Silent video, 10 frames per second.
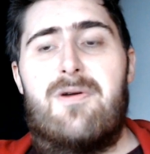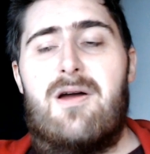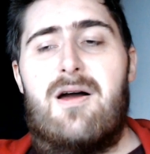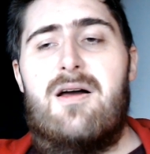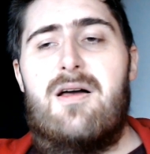
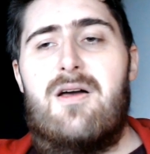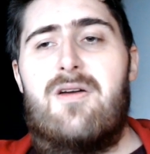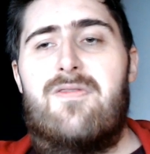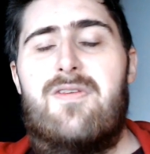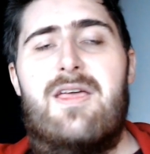are
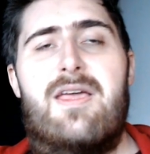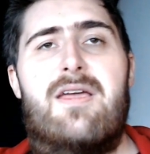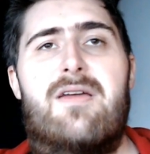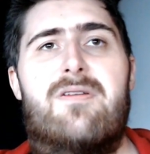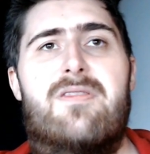over
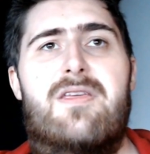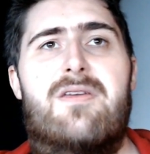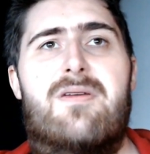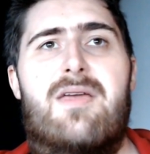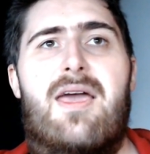here in
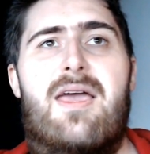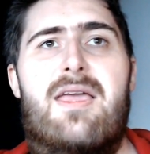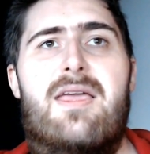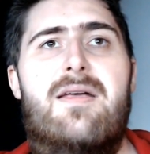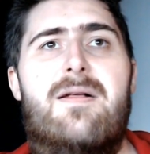the
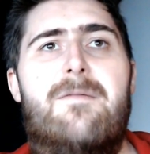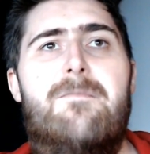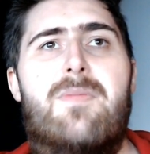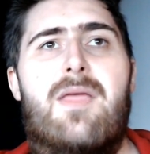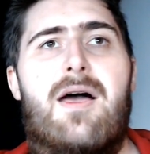UK,
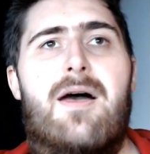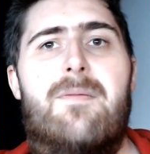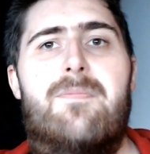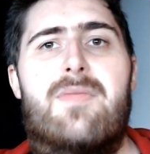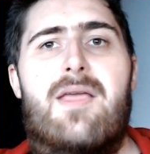
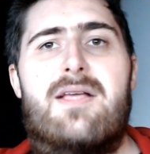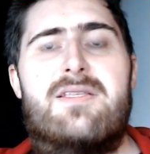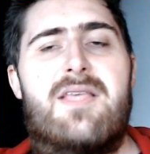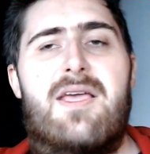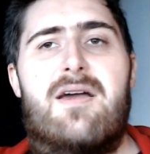
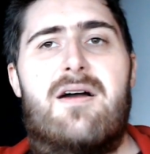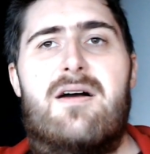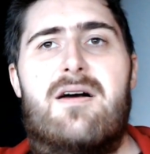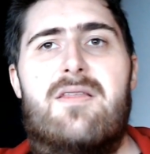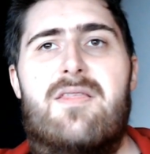as
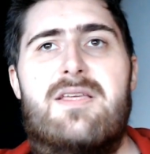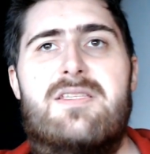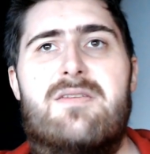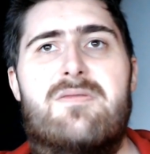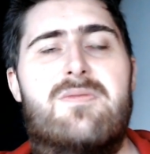they
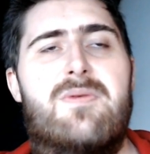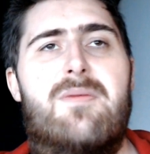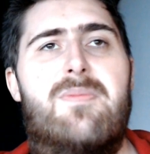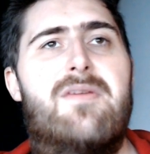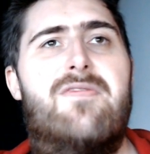seem to be
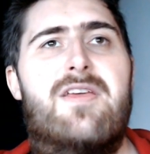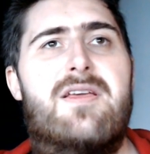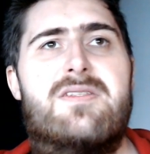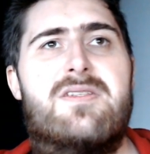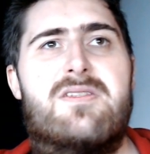
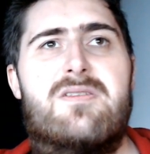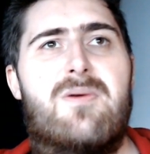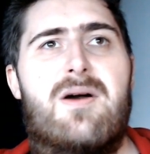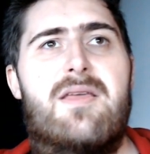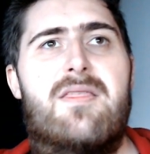oblivious as to
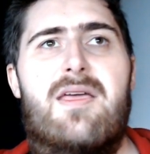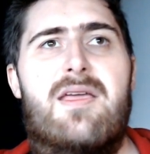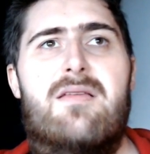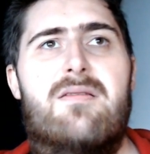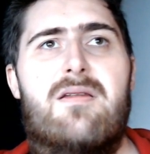why
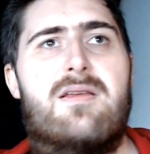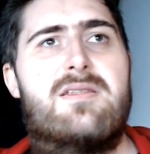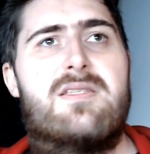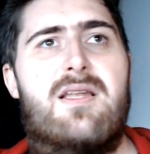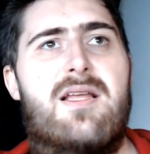they
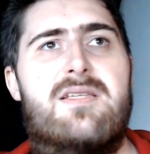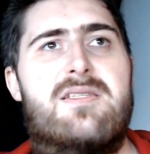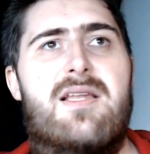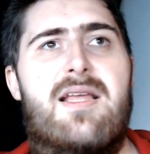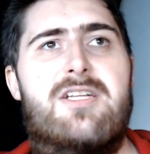lost the
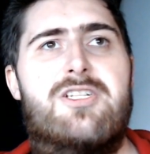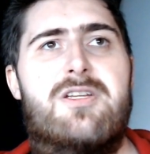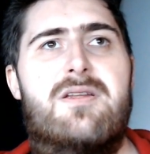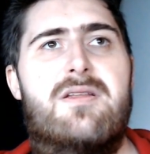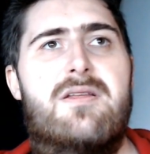last
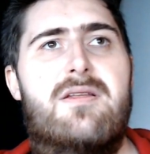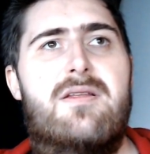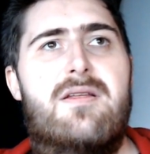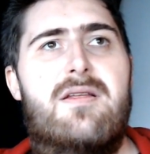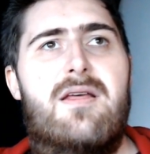election,
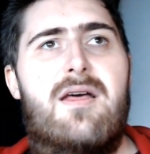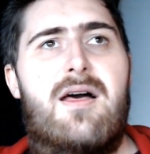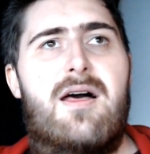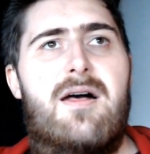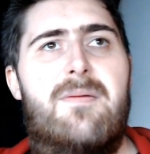
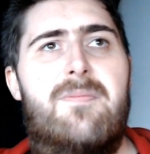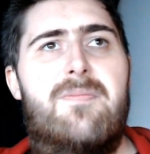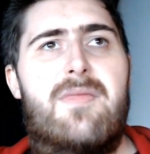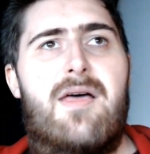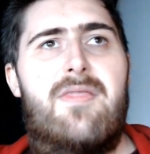
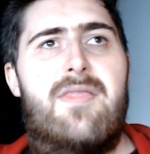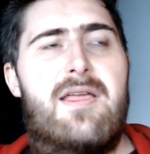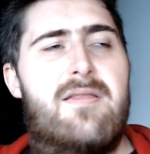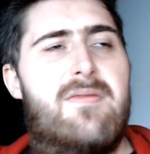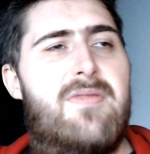and
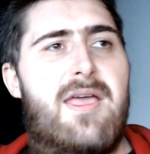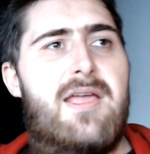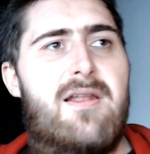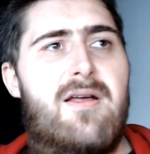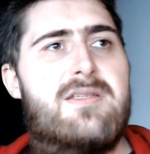they
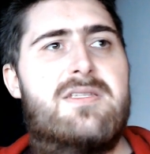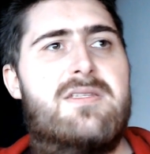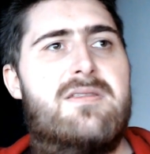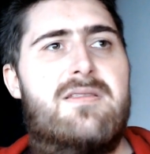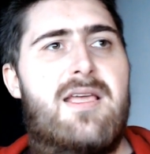lost
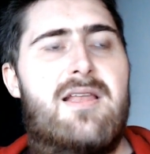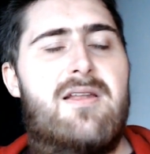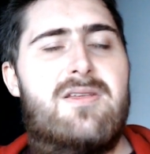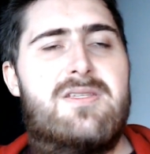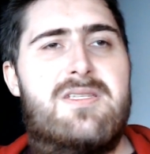
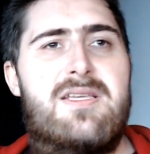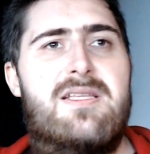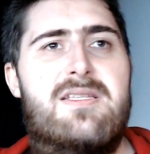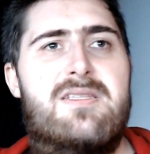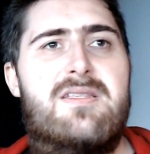
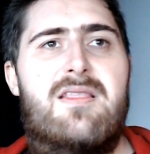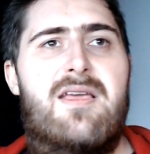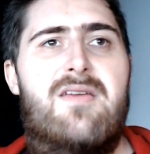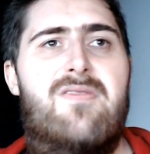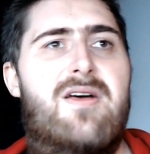seats that
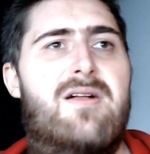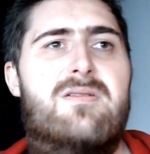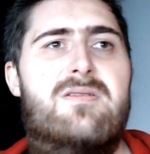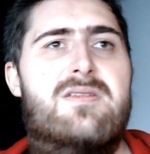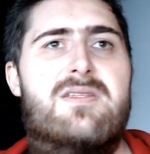they've
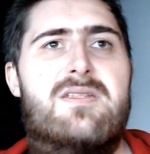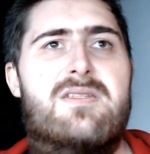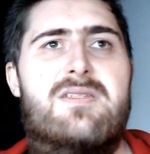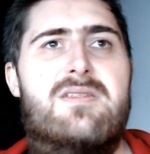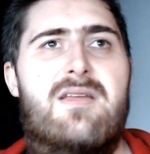held
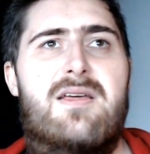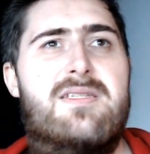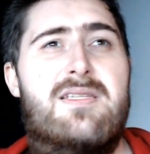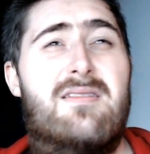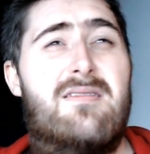since
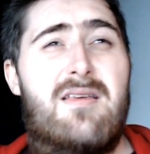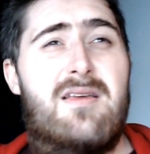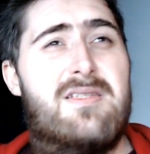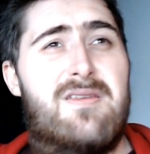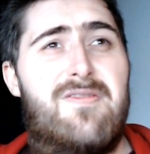
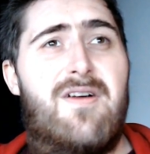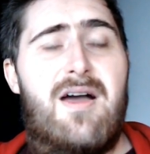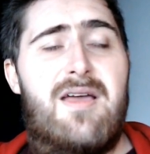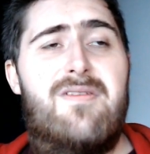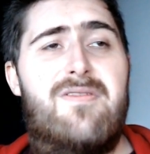
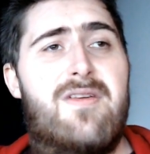1935.